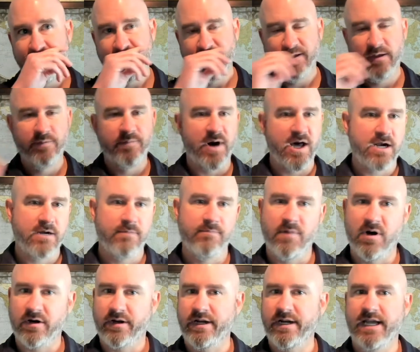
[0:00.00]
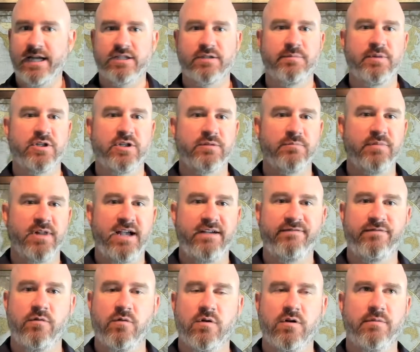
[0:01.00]
you bought a marketing attribution
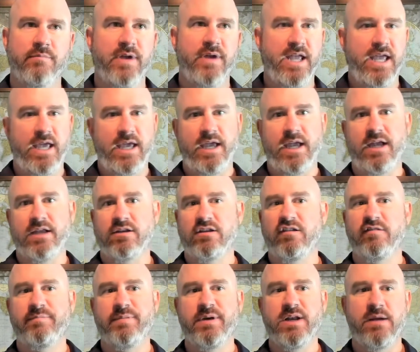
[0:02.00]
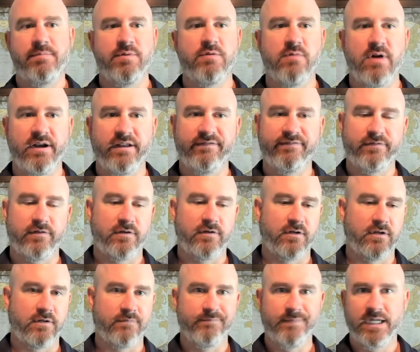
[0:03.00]
platform and you've been up and running
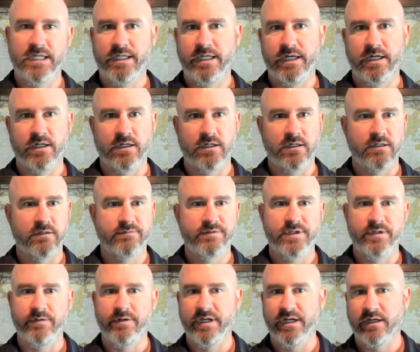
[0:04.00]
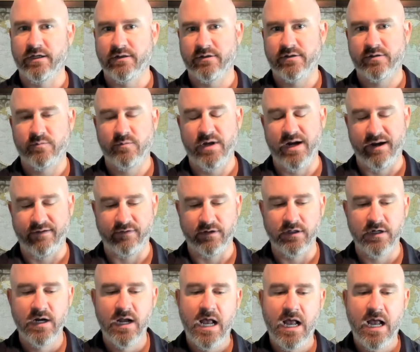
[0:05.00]
for a year, 2 years, whatever.